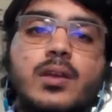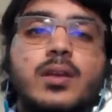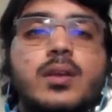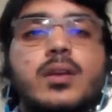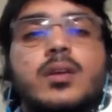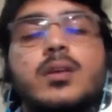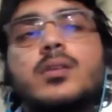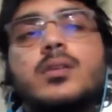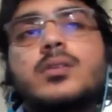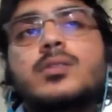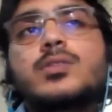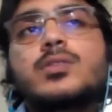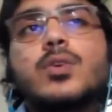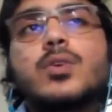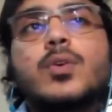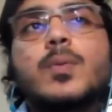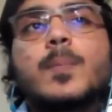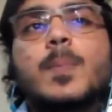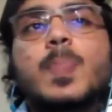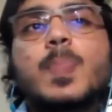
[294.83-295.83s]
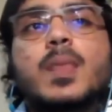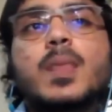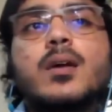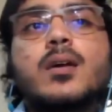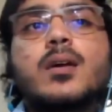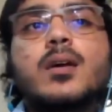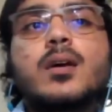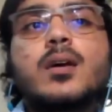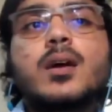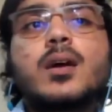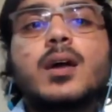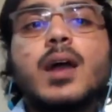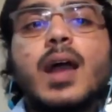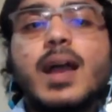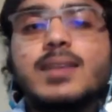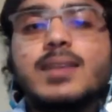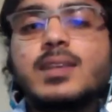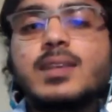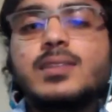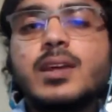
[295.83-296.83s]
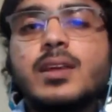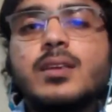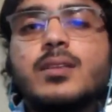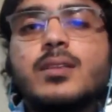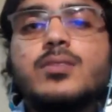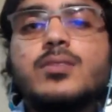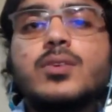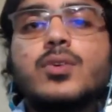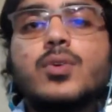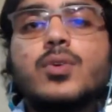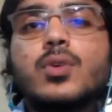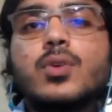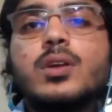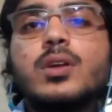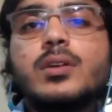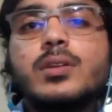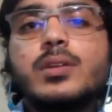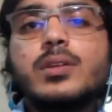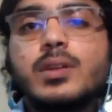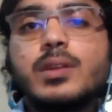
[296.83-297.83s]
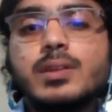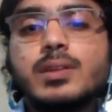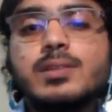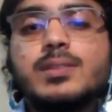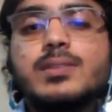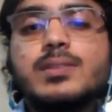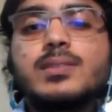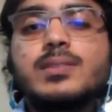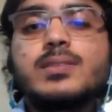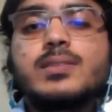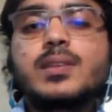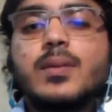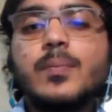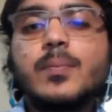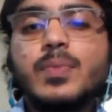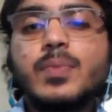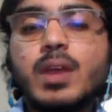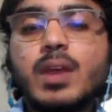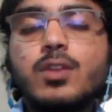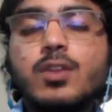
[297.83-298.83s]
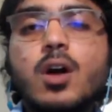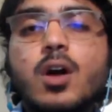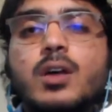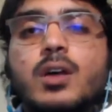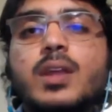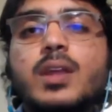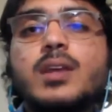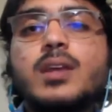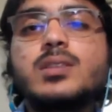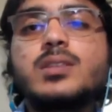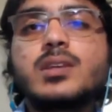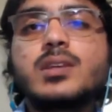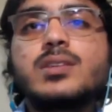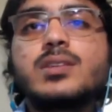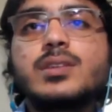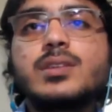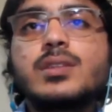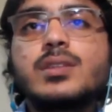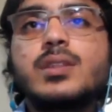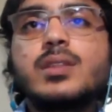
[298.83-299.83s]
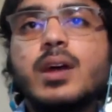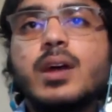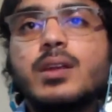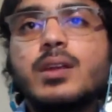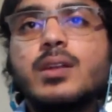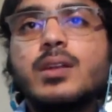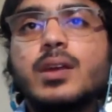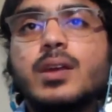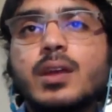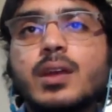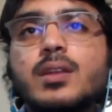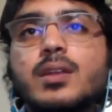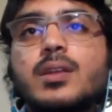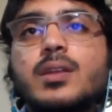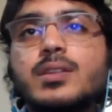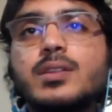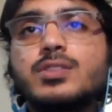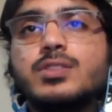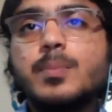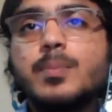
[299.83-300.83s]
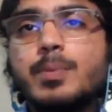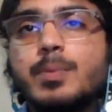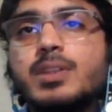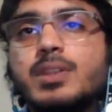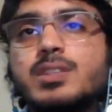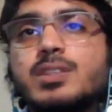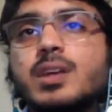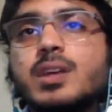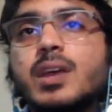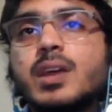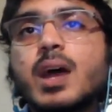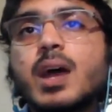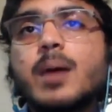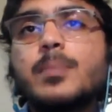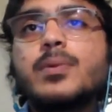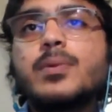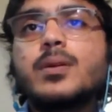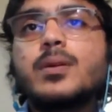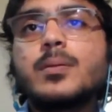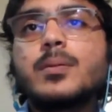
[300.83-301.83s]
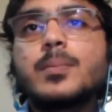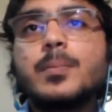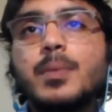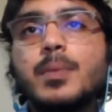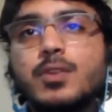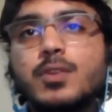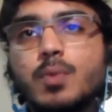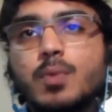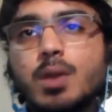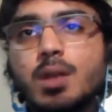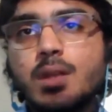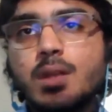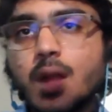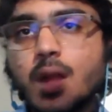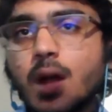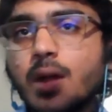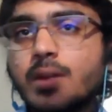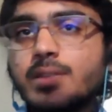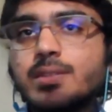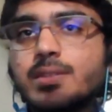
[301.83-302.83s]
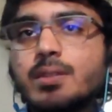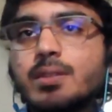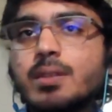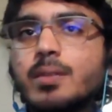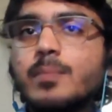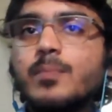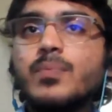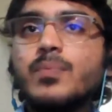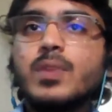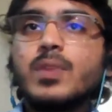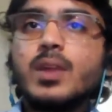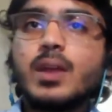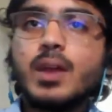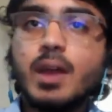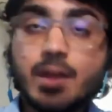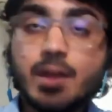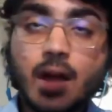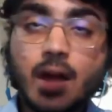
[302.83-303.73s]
So as I said, the Golghar is an organization that intends to bridge the gap between an artisan, an